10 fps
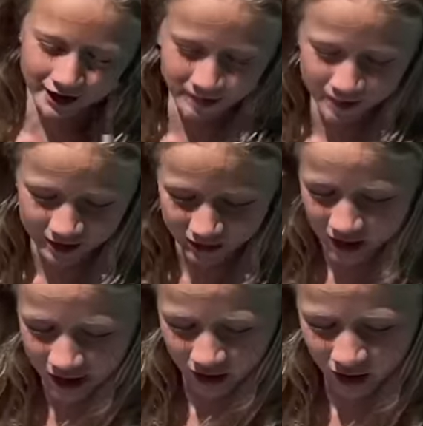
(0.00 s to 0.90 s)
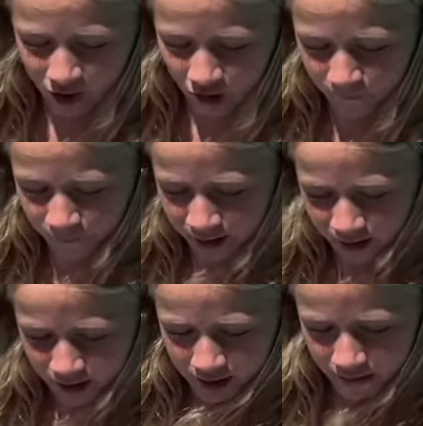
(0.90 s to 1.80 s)
could be L O V
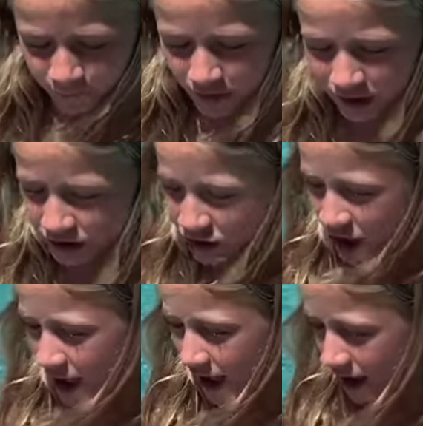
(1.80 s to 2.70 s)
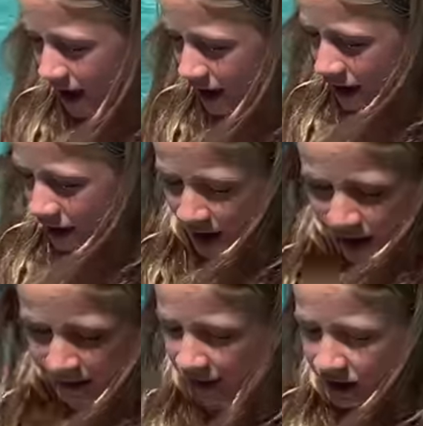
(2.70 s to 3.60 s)
E J J. J J.
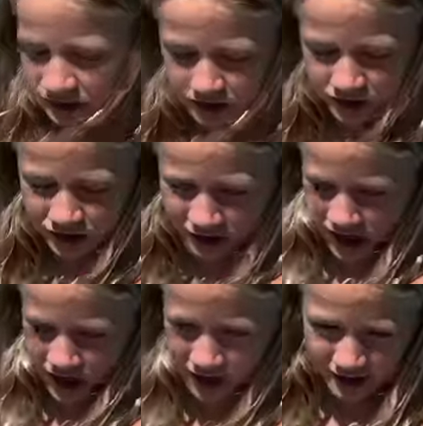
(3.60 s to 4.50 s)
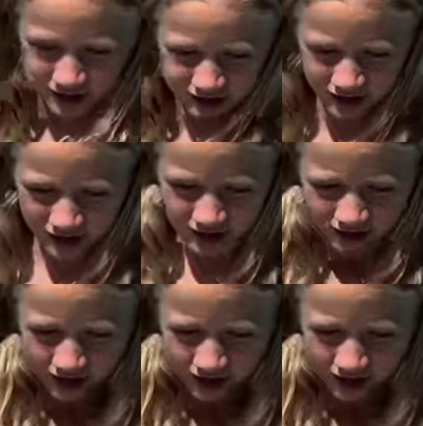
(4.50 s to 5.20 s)
It's going to say L O V E J